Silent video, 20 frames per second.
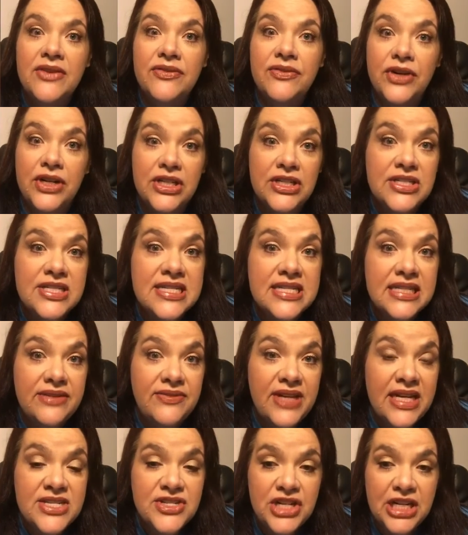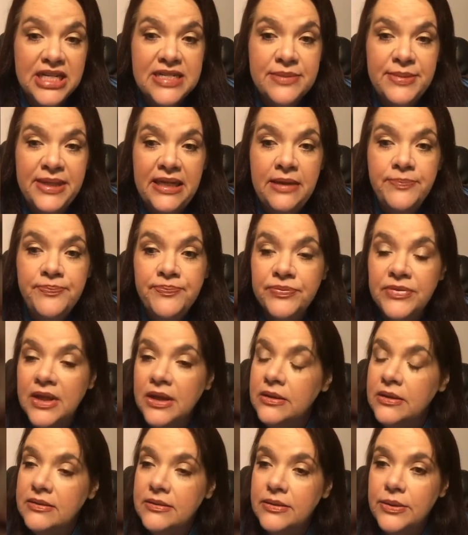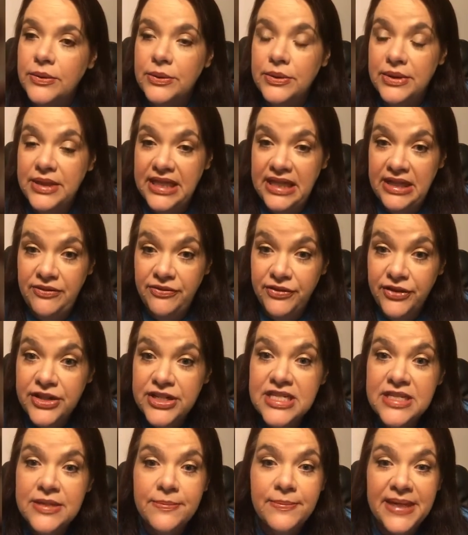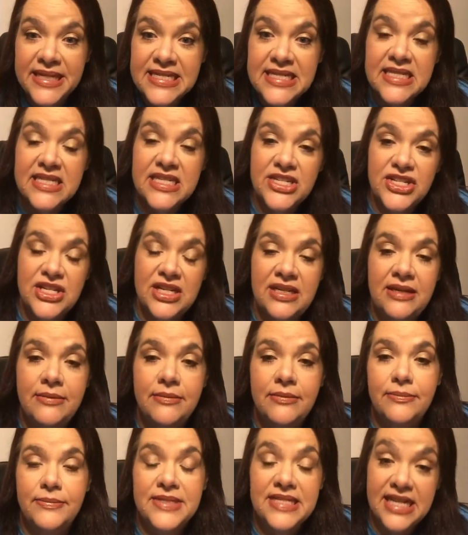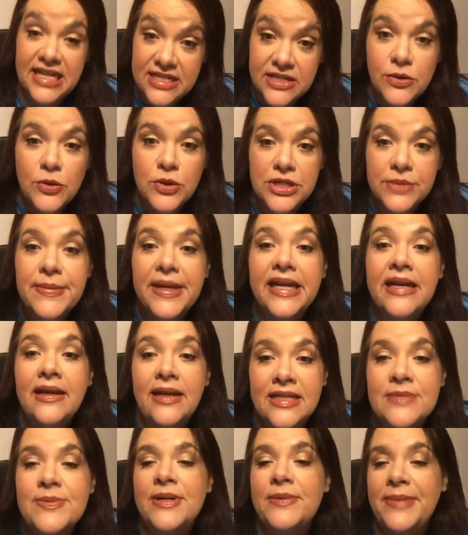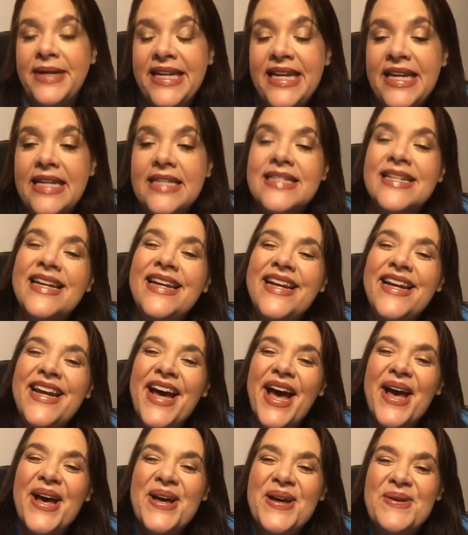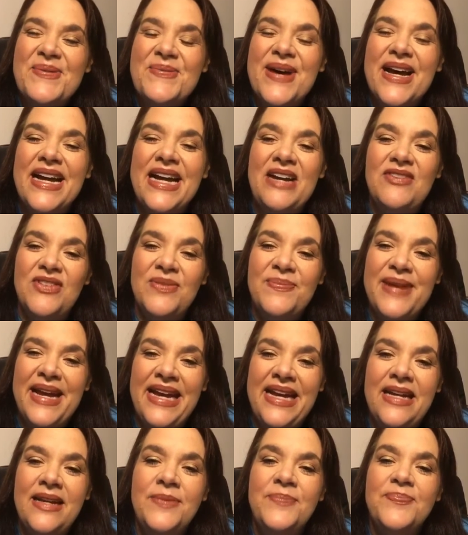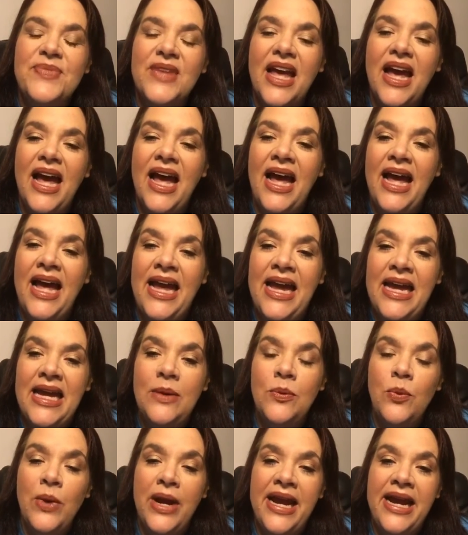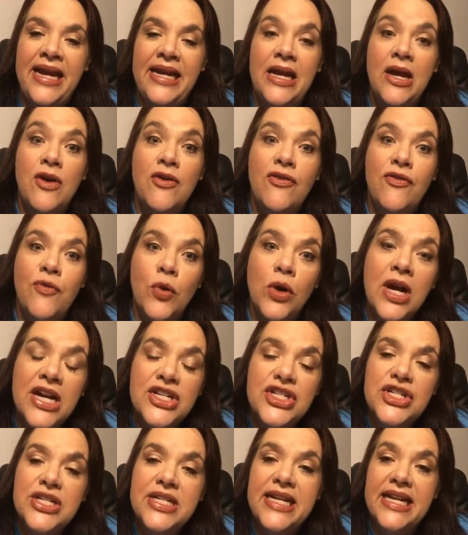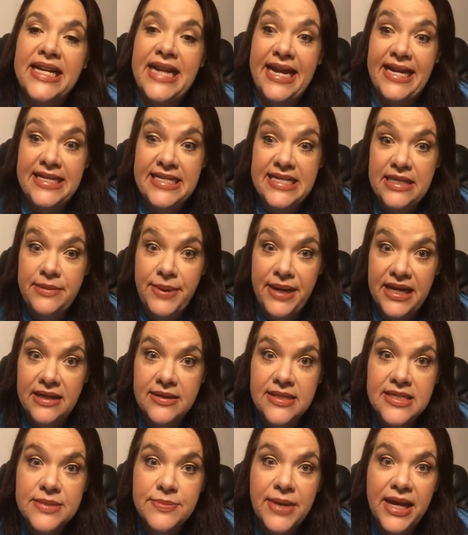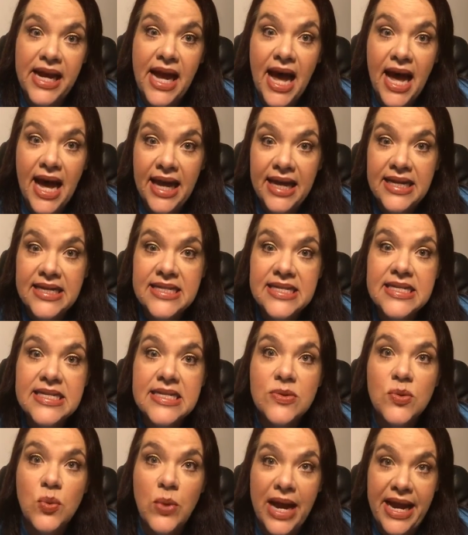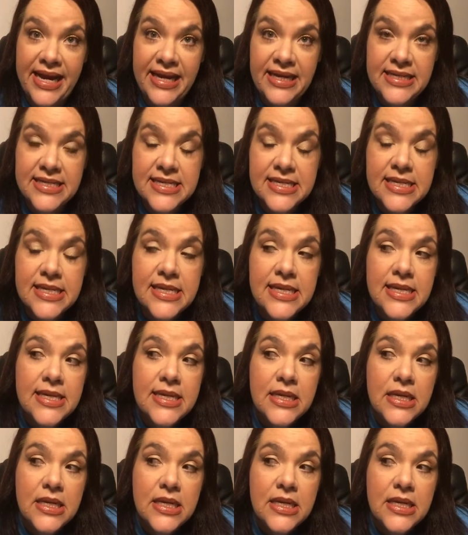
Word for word: had the vertical sleeve gastrectomy, the first best decision, besides of course my husband and my kids, um, I ever made. I weighed 418 pounds. My highest weight